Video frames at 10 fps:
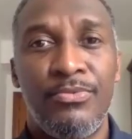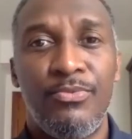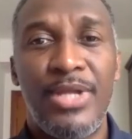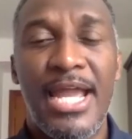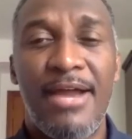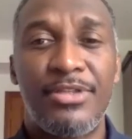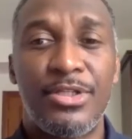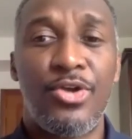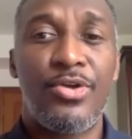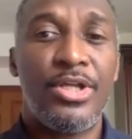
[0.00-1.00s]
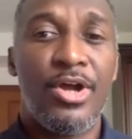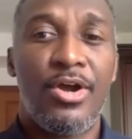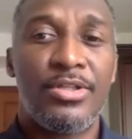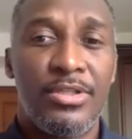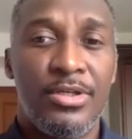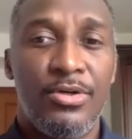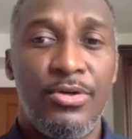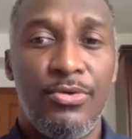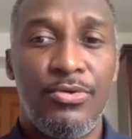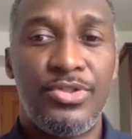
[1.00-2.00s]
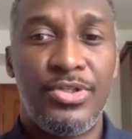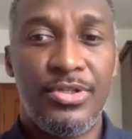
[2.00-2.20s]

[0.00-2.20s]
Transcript: we have security guards who,